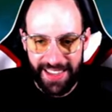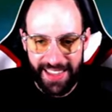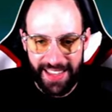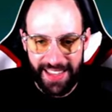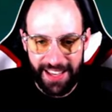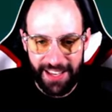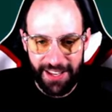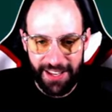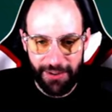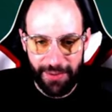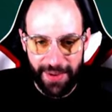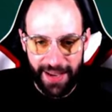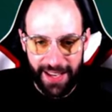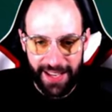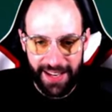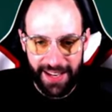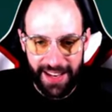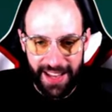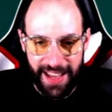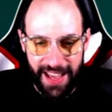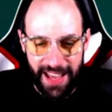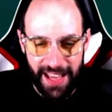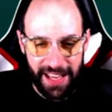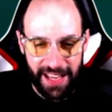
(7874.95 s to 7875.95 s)
Thank you,
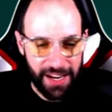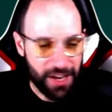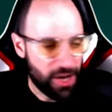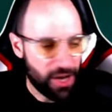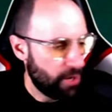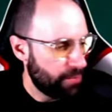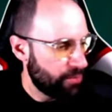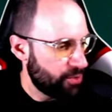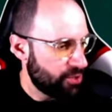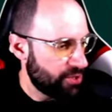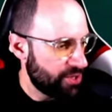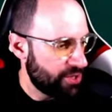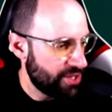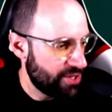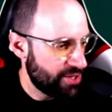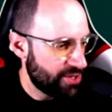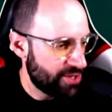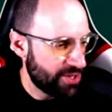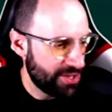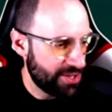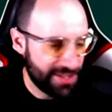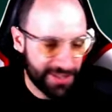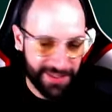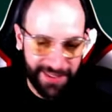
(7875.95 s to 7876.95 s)
man, and hope to see you
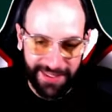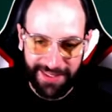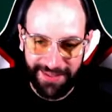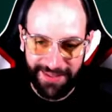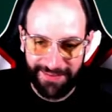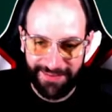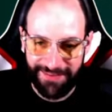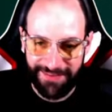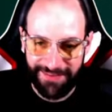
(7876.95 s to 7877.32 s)
soon.